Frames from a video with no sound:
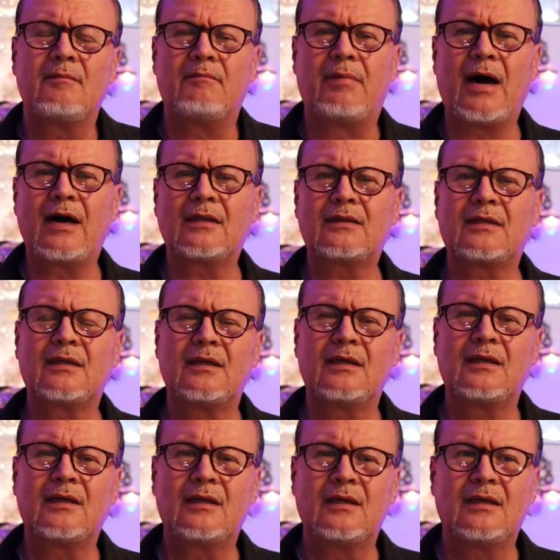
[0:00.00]
but
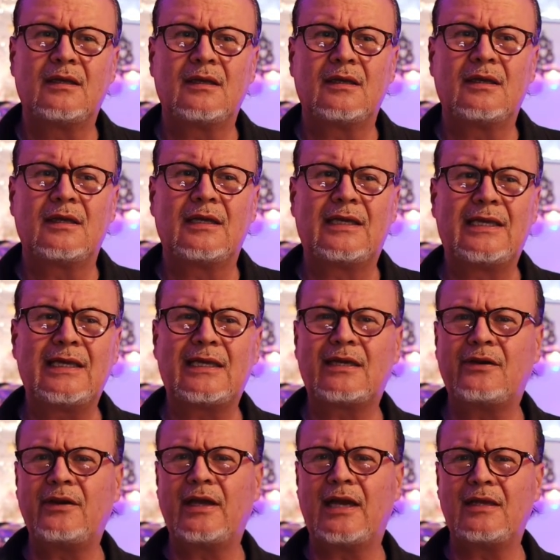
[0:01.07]
he
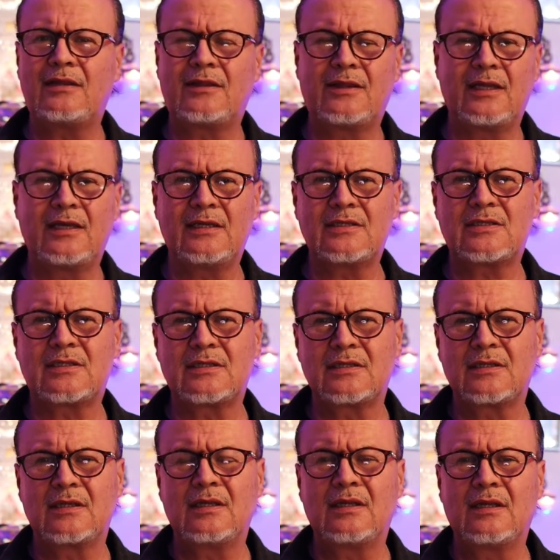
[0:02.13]
creates things
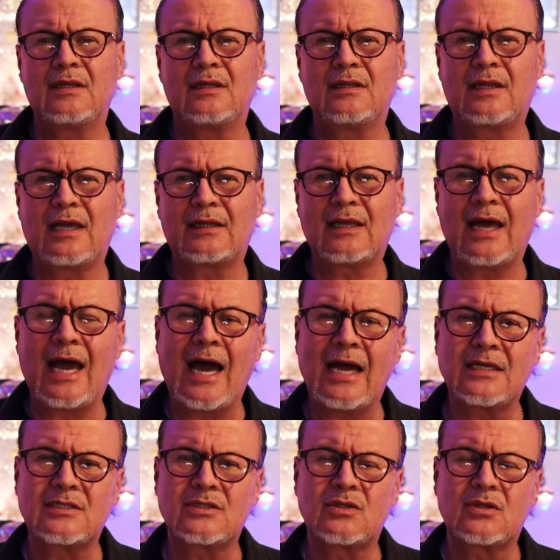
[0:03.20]
that
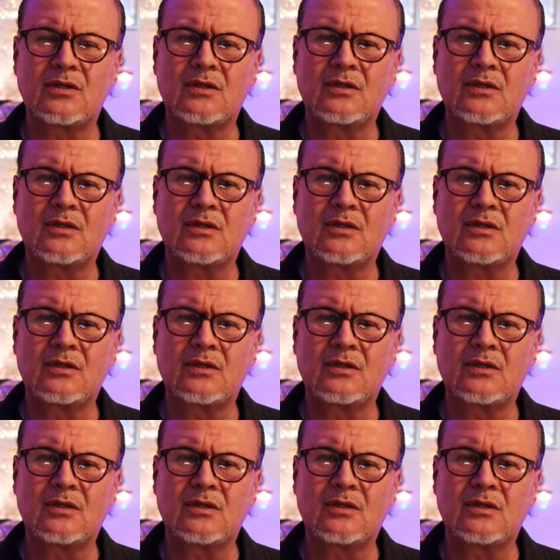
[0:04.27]
has